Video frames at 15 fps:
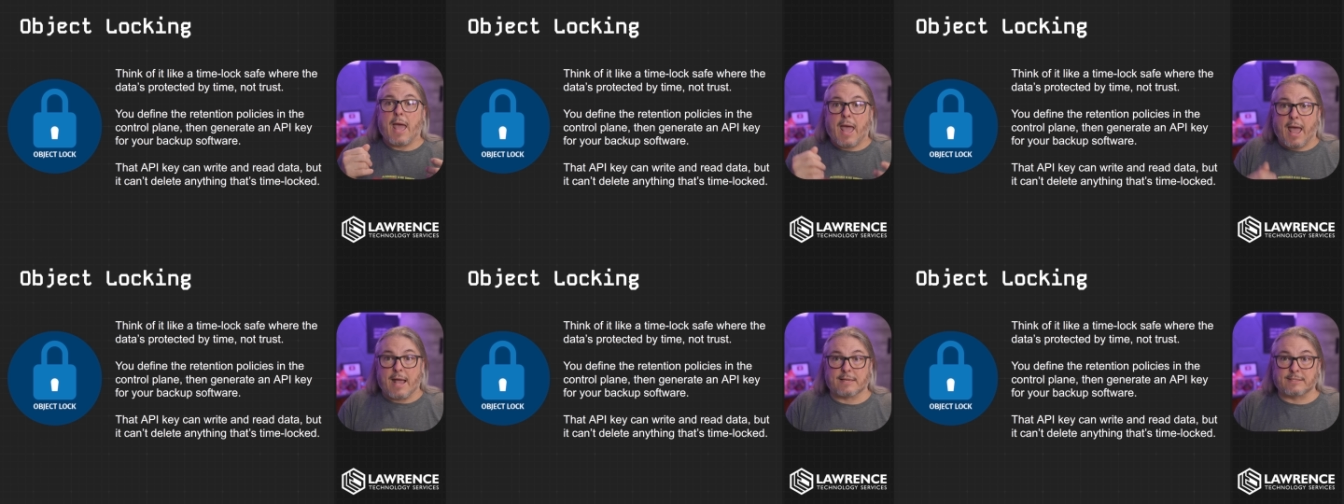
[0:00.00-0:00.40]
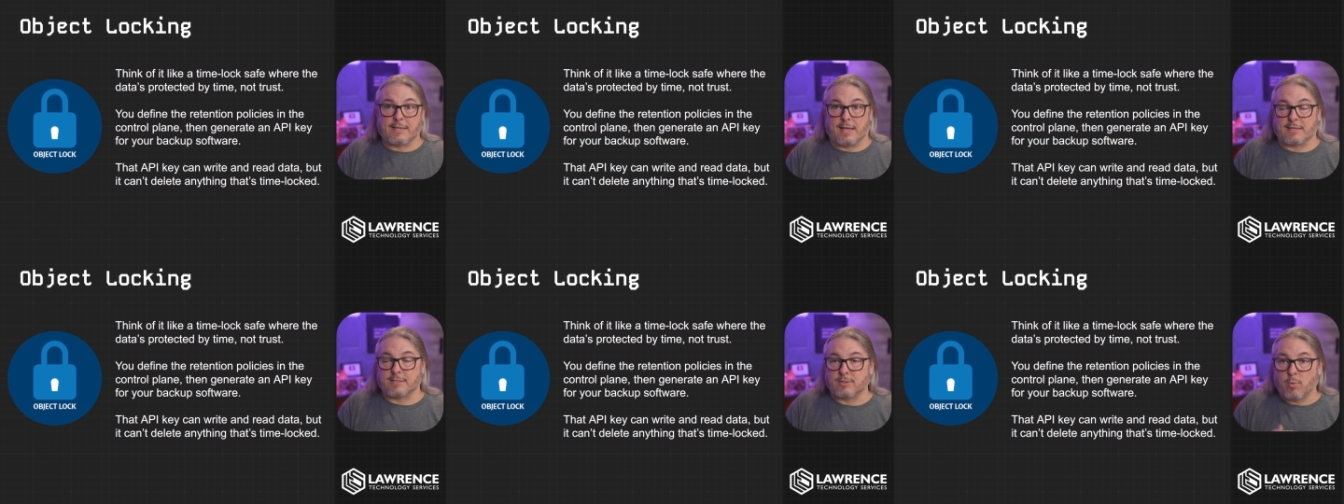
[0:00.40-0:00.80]

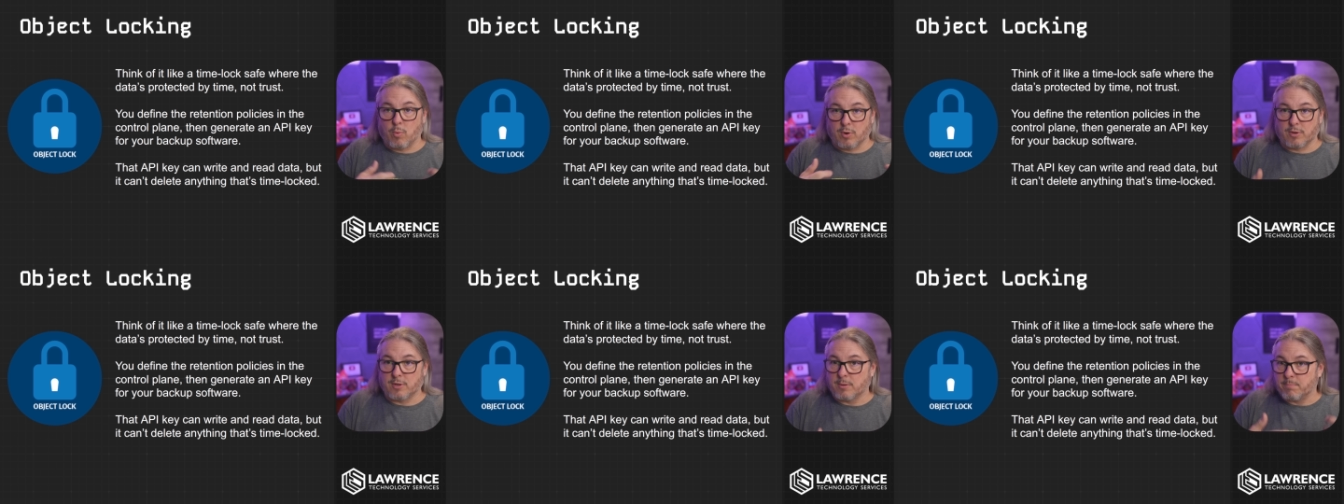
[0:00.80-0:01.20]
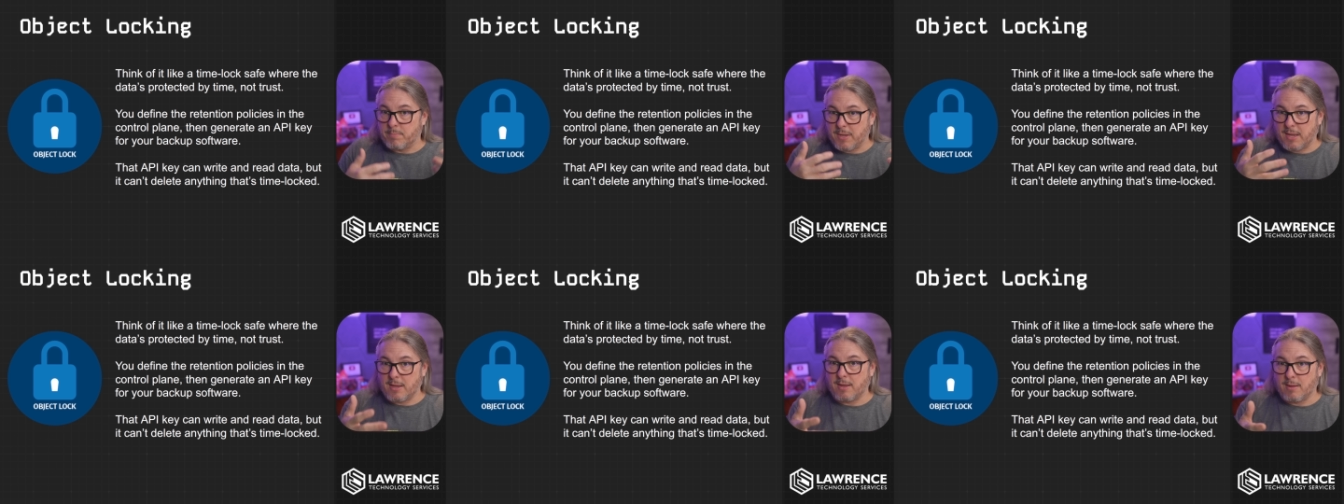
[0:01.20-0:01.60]
access or
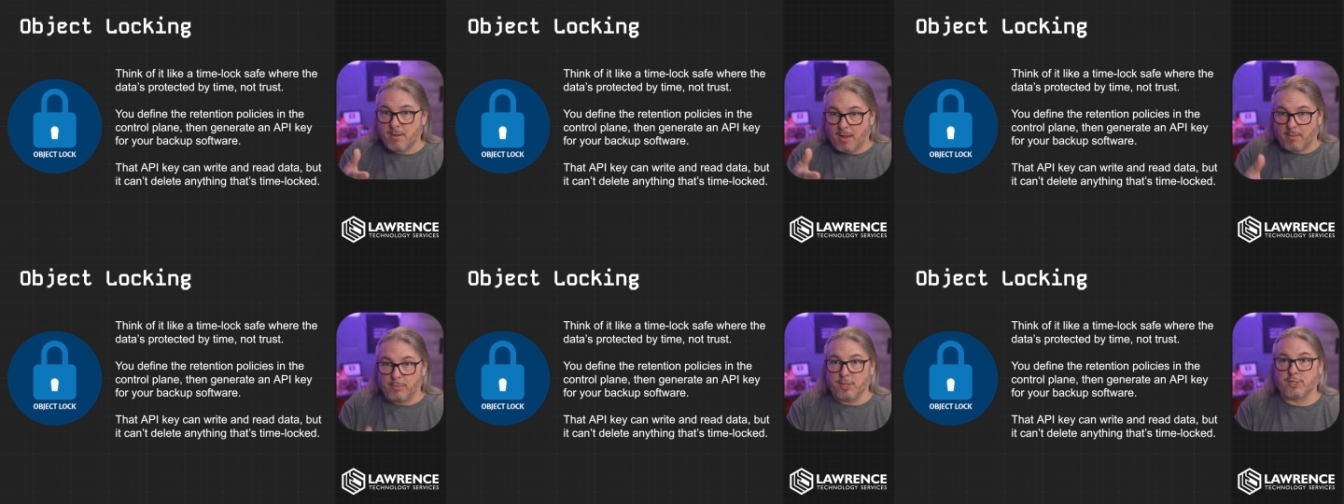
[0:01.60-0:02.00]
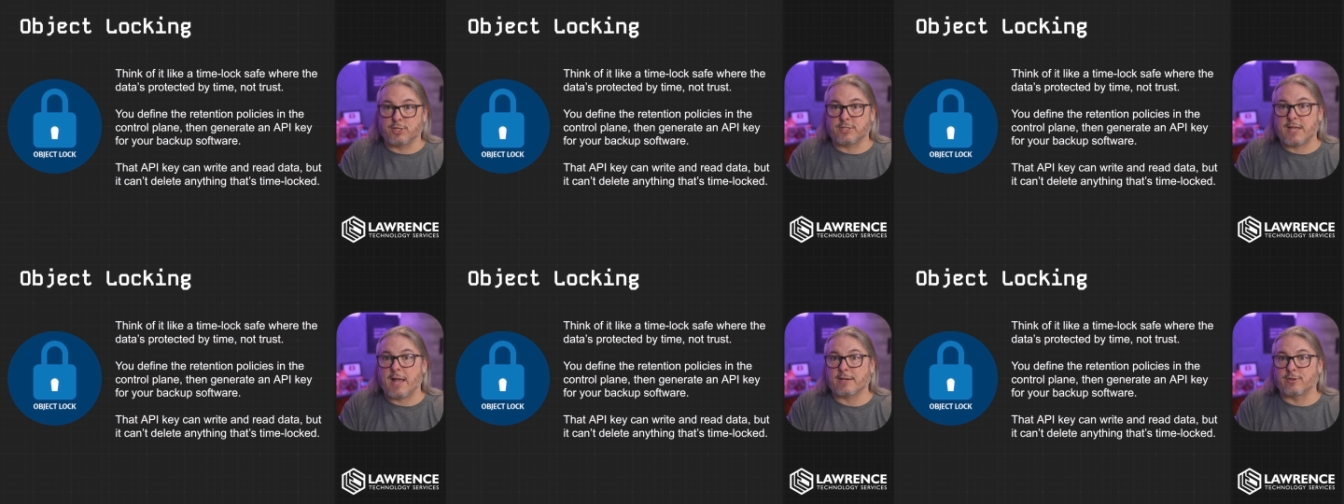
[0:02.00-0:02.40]
be a
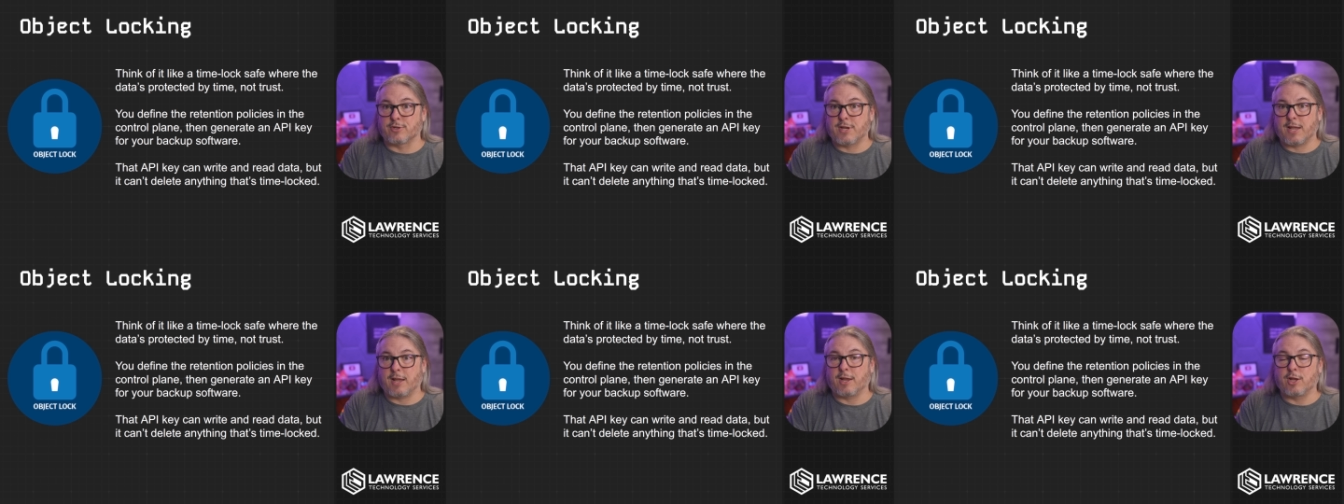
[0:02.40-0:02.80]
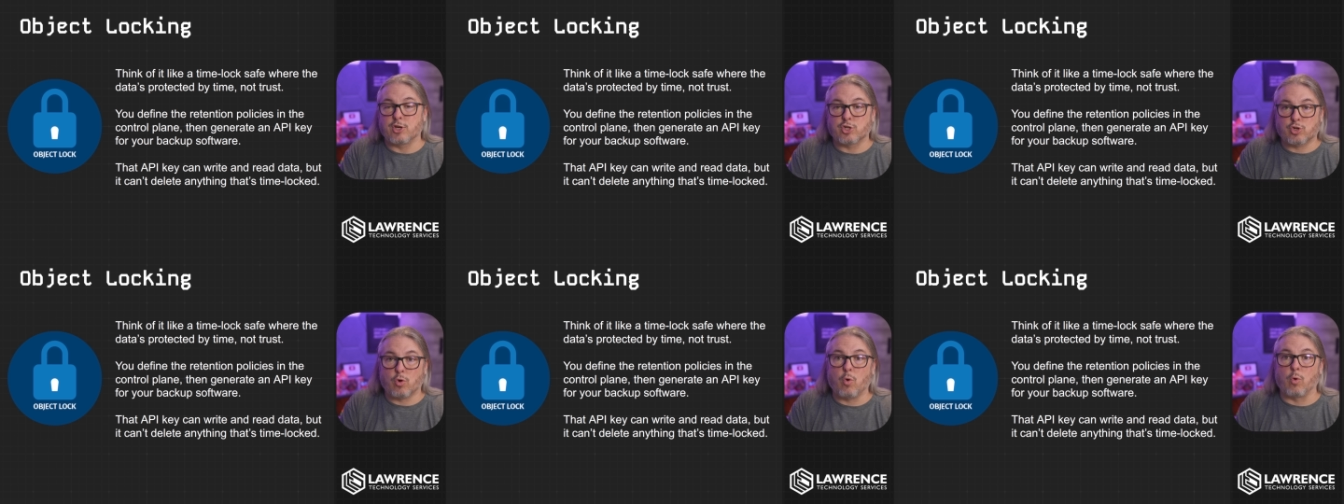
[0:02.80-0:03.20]
malicious actor taking
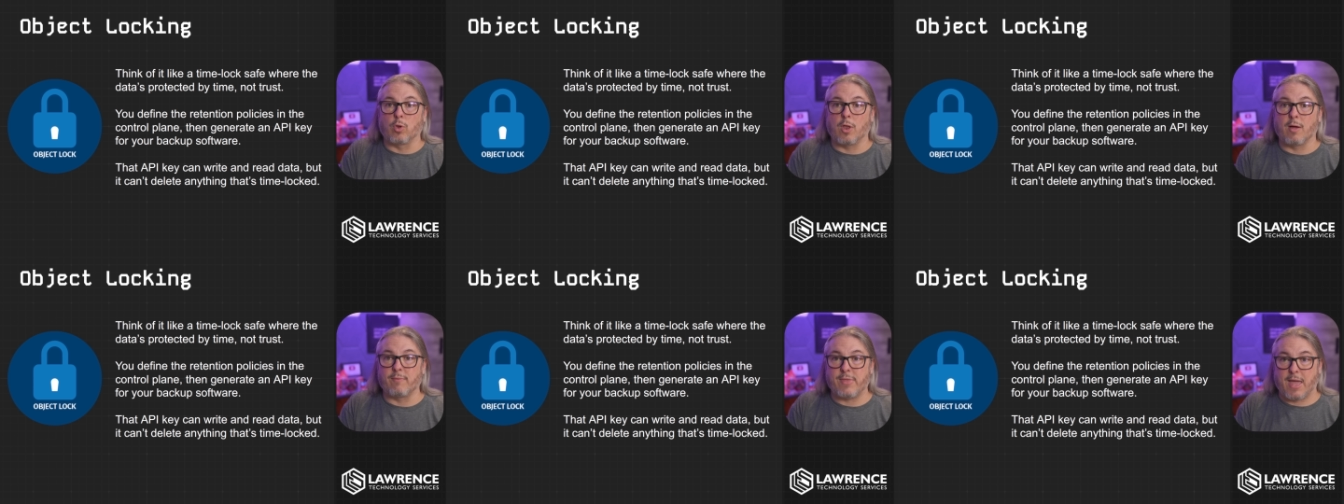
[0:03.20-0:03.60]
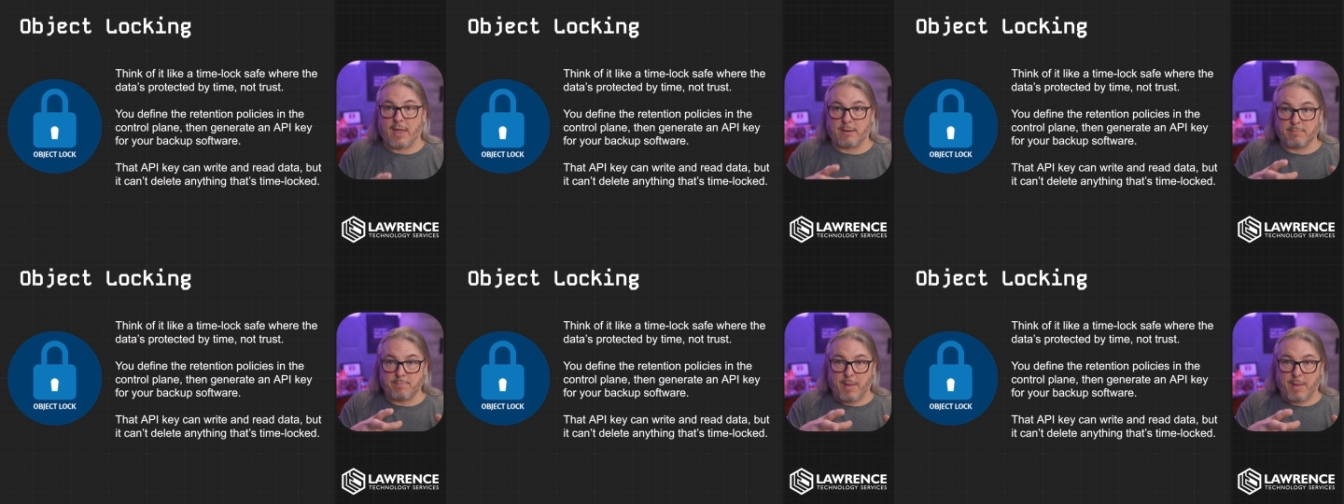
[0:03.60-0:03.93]
control of that